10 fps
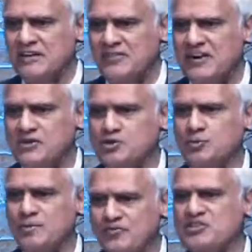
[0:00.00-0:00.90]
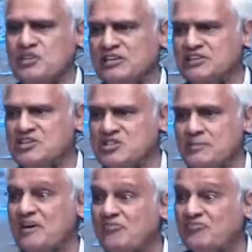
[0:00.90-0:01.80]
They are superficially the
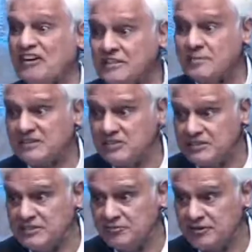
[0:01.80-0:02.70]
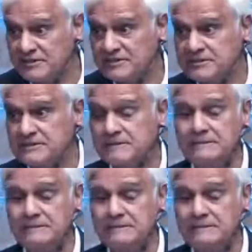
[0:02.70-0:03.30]
same and fundamentally different.